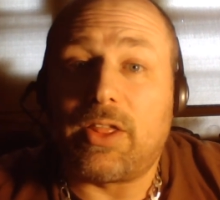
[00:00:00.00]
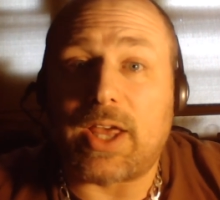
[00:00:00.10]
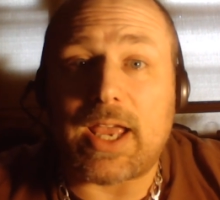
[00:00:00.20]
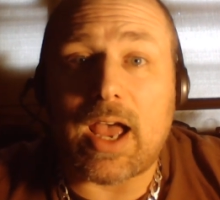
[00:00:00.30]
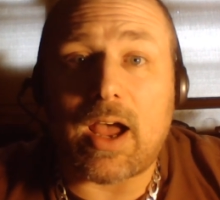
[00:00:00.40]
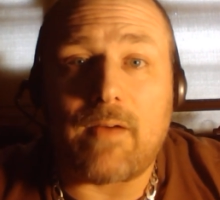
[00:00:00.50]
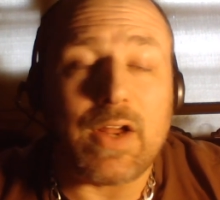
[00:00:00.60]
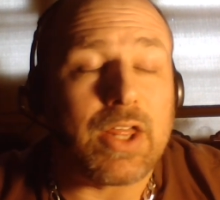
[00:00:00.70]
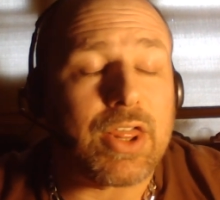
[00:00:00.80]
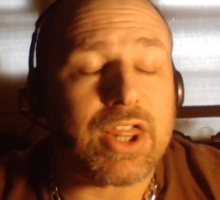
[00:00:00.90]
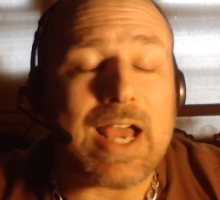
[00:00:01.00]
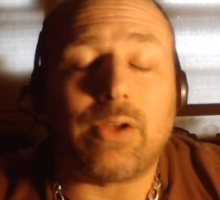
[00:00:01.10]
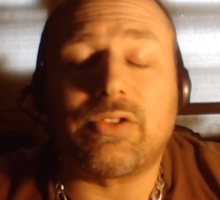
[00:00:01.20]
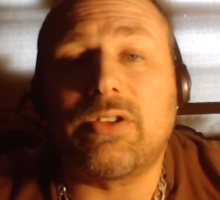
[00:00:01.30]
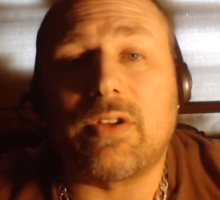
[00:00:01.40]
They have
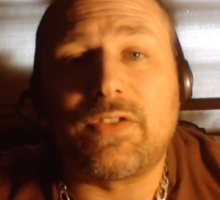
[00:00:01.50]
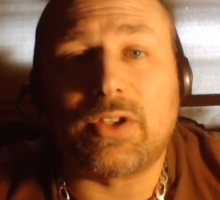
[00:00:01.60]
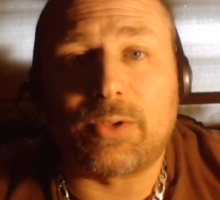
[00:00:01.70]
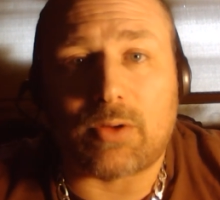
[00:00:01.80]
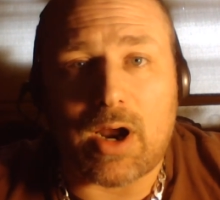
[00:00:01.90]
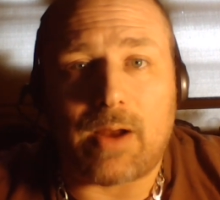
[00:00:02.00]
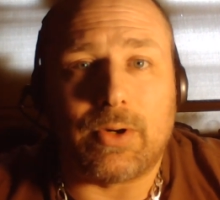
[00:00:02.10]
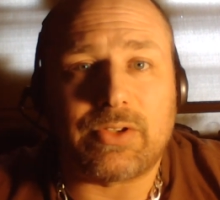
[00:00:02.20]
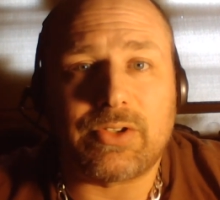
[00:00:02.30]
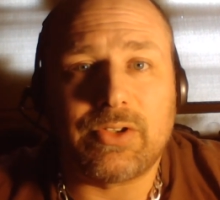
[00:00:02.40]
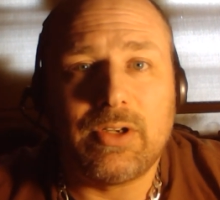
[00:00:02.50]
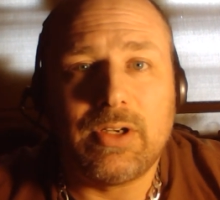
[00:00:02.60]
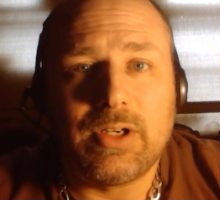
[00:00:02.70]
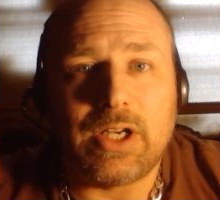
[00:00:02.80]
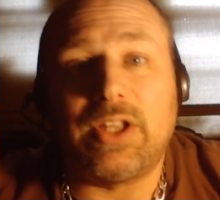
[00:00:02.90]
thousands of subscribers,
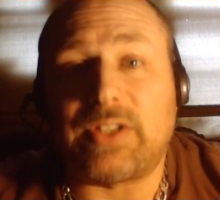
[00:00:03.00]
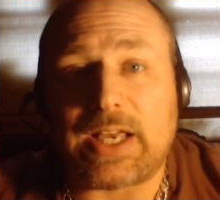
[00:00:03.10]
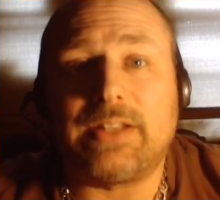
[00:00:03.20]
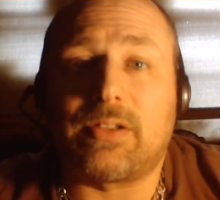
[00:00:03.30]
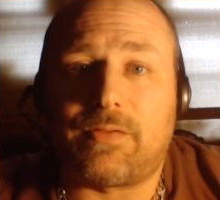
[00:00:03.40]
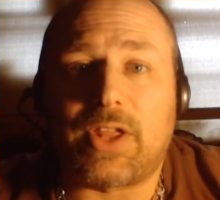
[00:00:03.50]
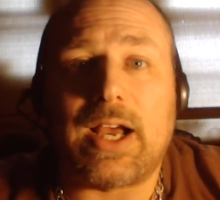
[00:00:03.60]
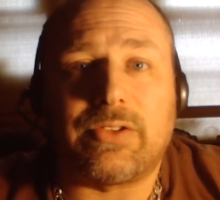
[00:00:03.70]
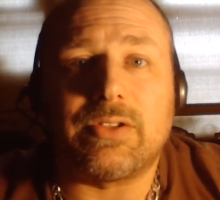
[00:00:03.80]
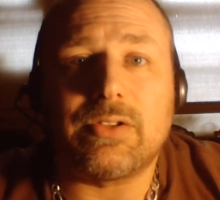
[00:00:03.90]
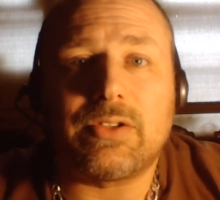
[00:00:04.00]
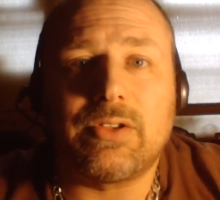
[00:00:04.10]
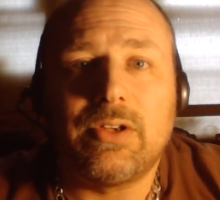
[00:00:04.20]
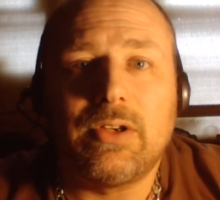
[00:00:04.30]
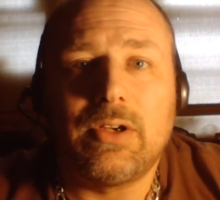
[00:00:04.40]
in the tens of thousands.